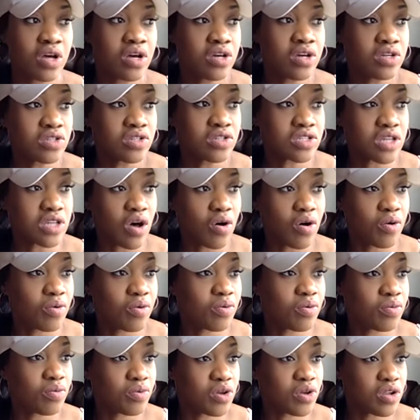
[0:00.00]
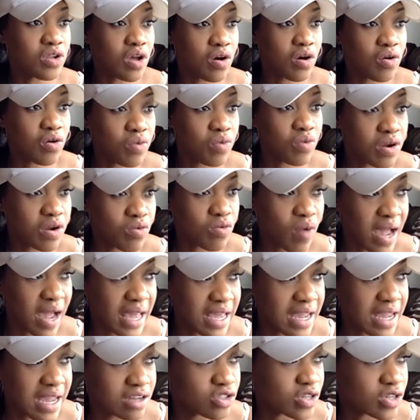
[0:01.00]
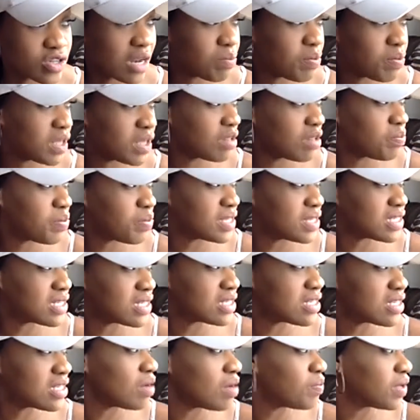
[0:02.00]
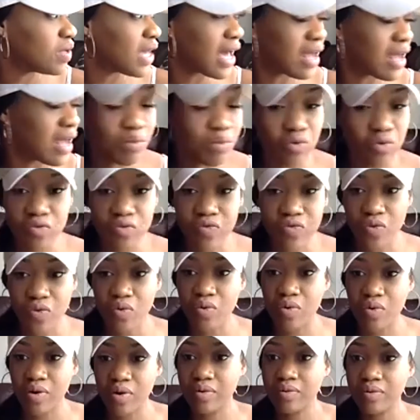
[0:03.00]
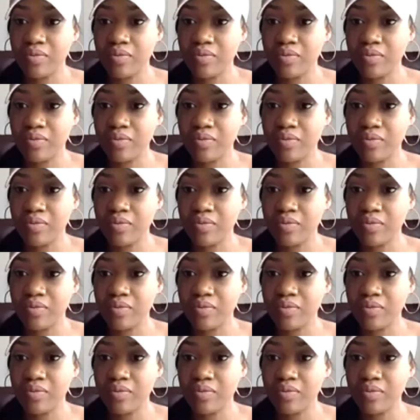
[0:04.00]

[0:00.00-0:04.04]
So, we're right here trying to pick the pieces up and kind of move forward.